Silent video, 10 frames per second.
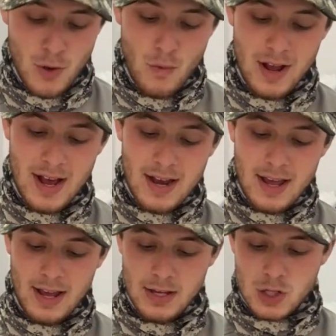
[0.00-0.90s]
We
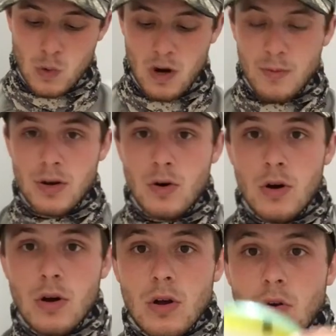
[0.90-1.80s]
got a square bill
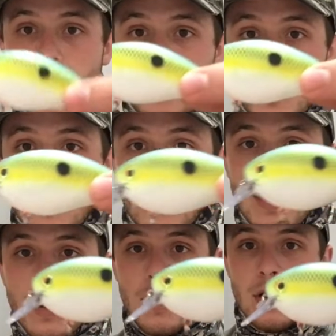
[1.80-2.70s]
crankbait
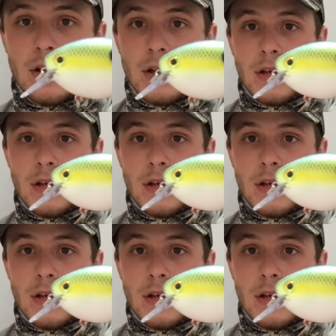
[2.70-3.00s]
right here.